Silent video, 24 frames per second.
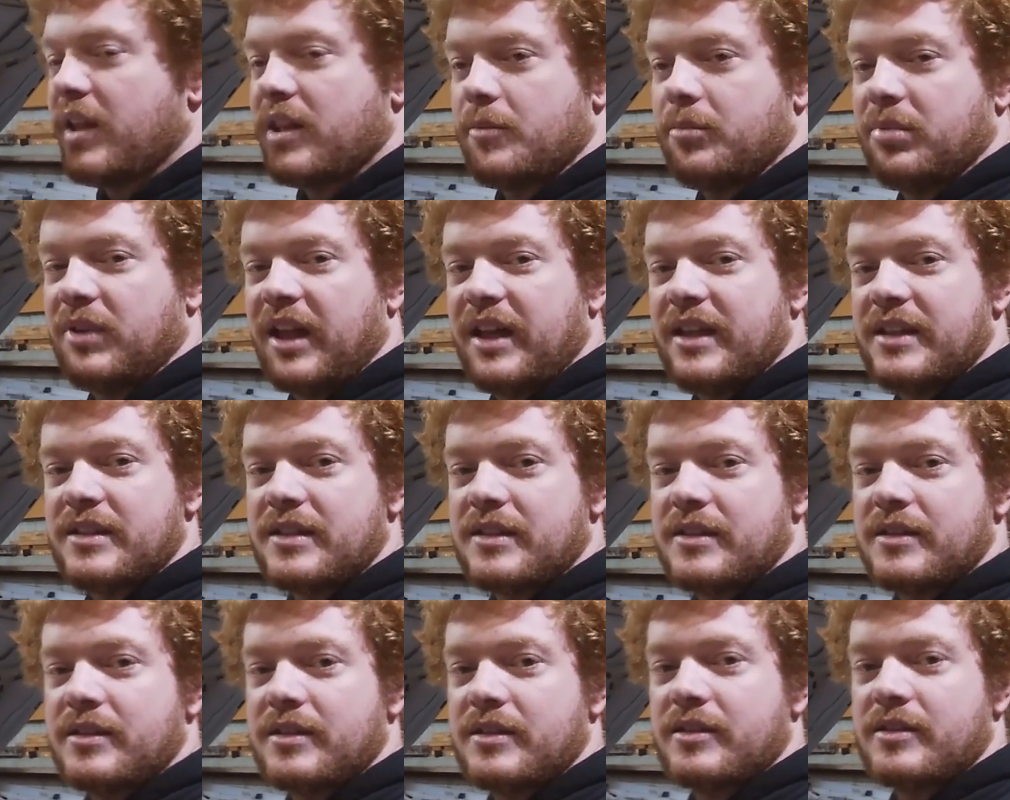other
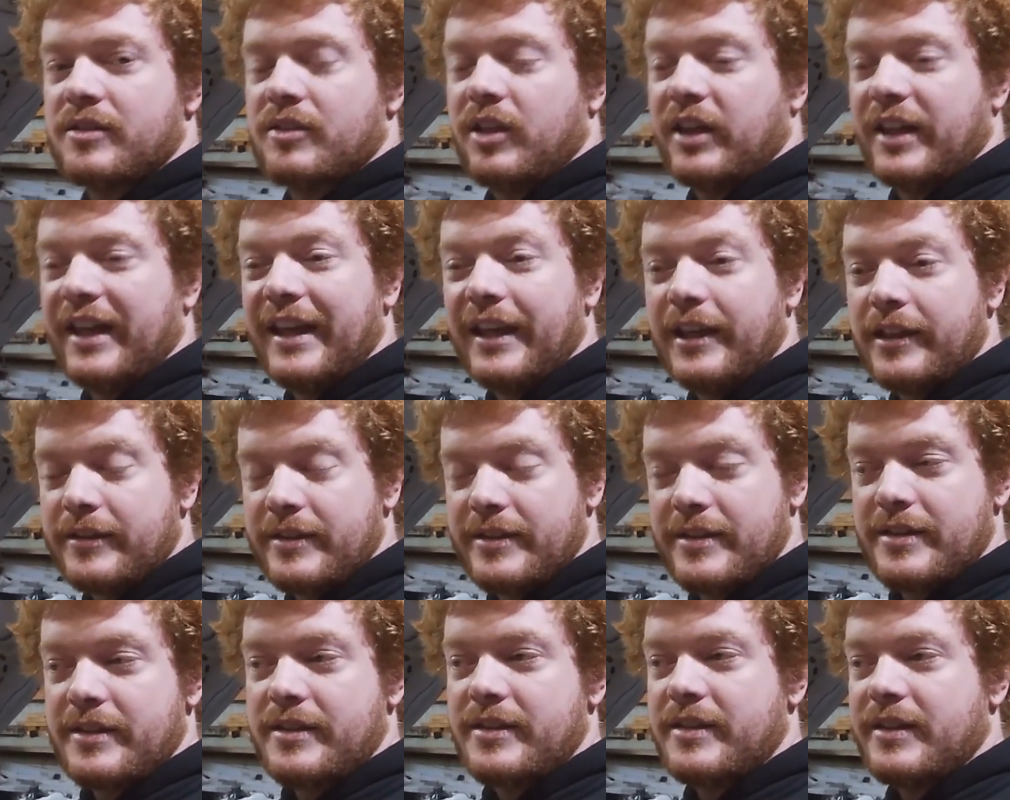places like
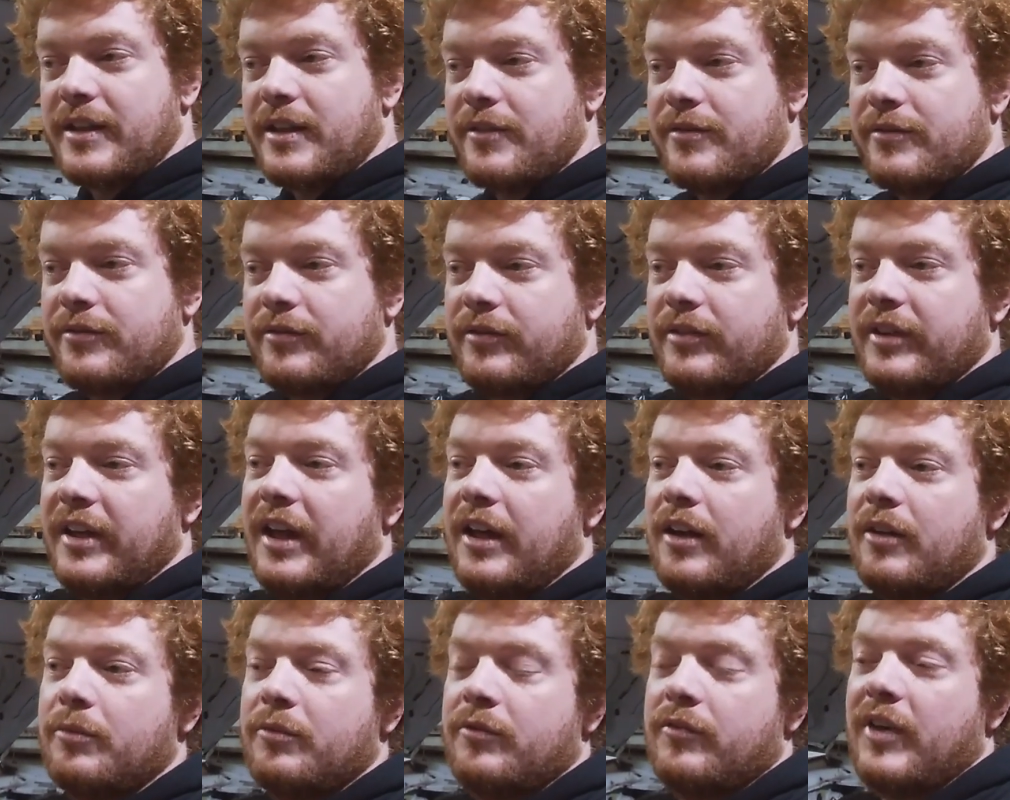Higgins and stuff,
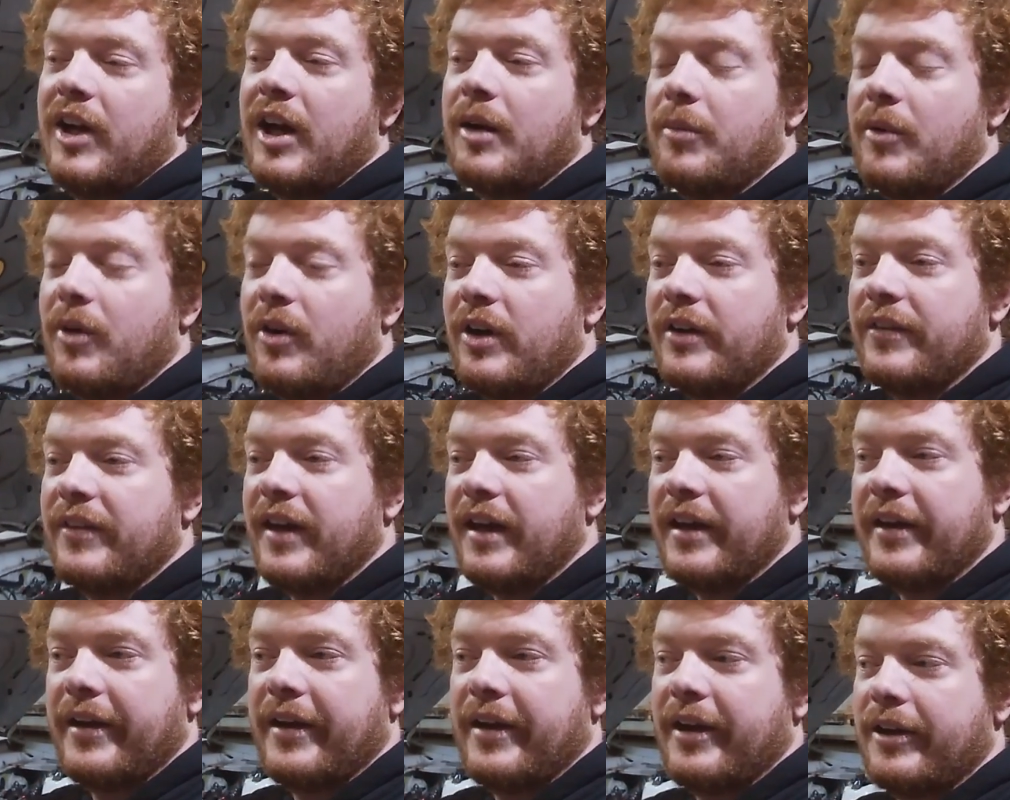how far behind
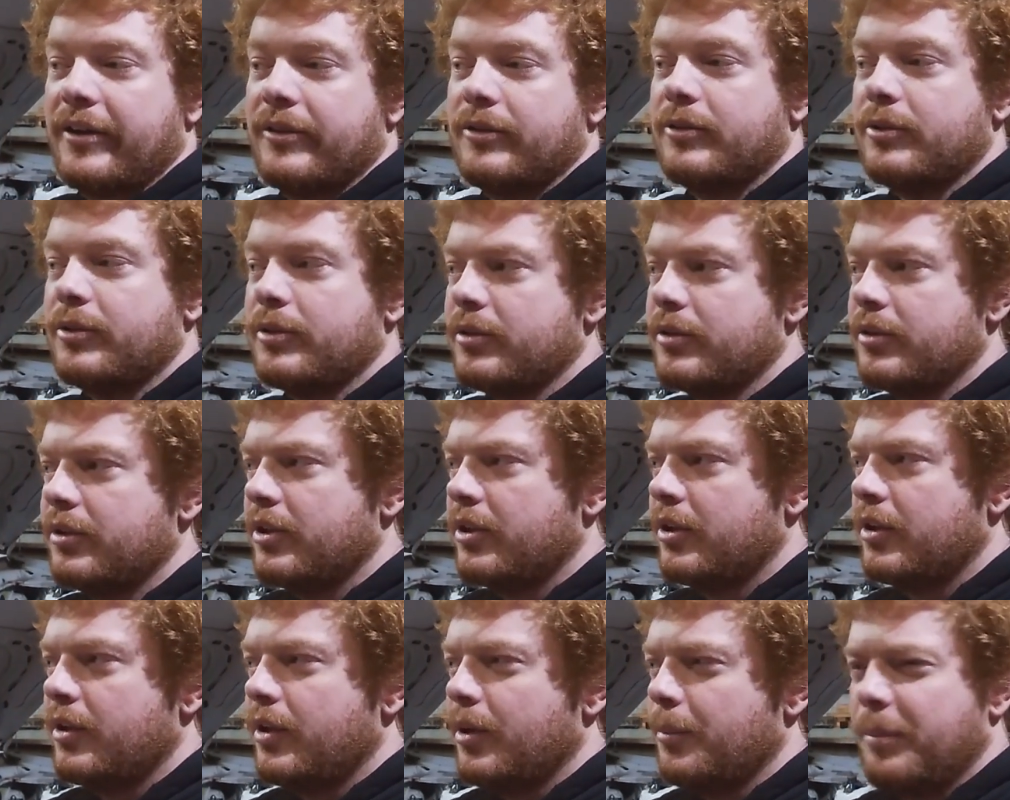they are, or
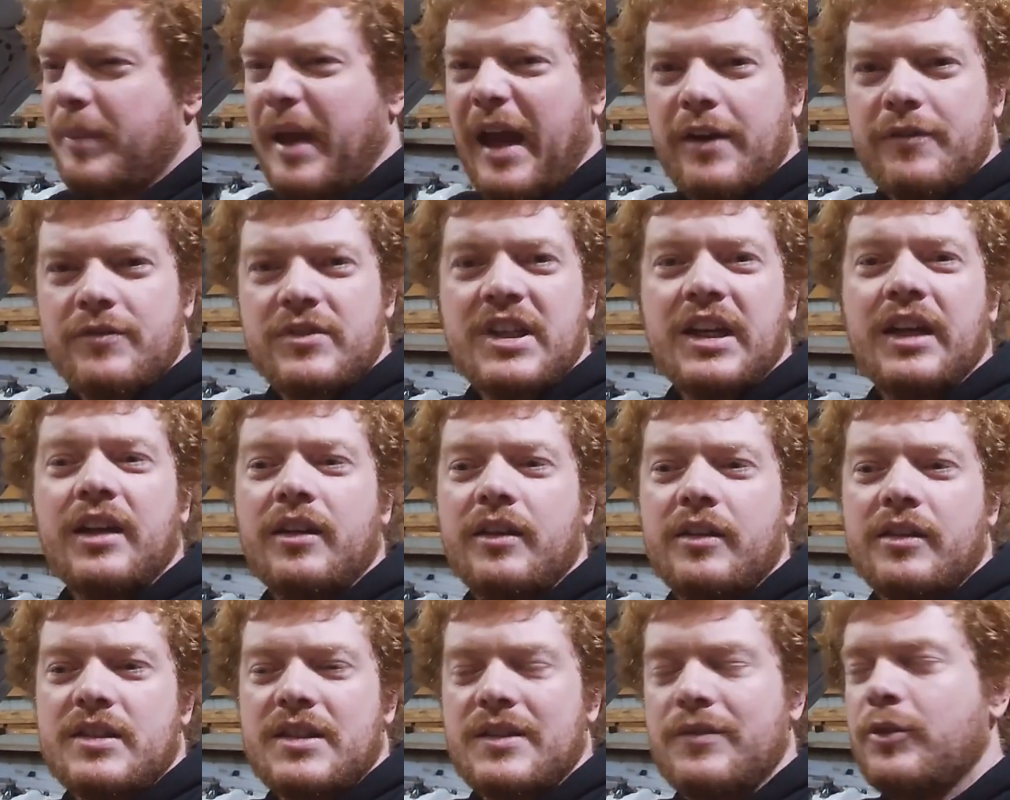
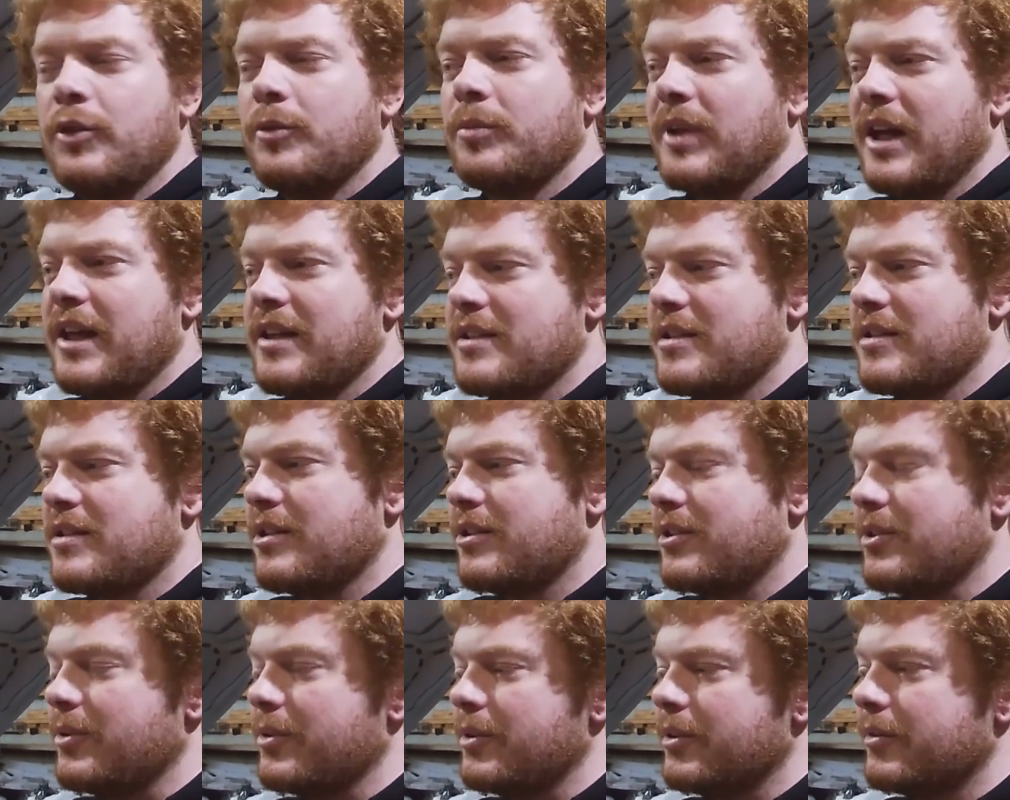Pavtech, there's a few places
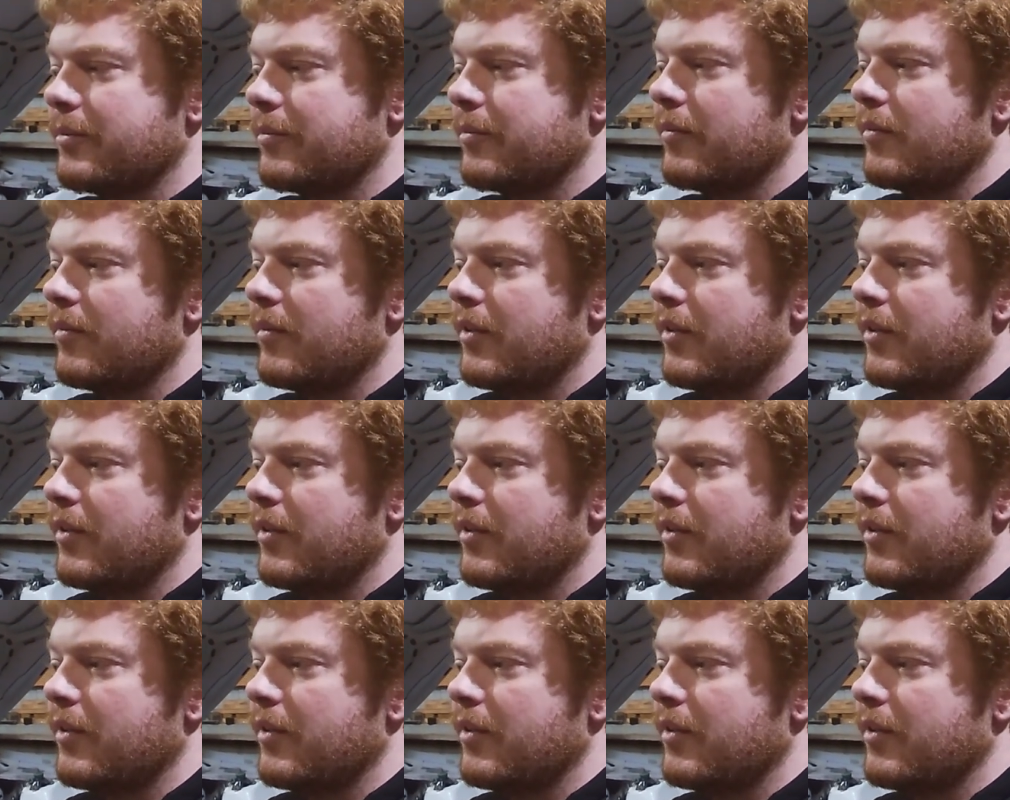that do it,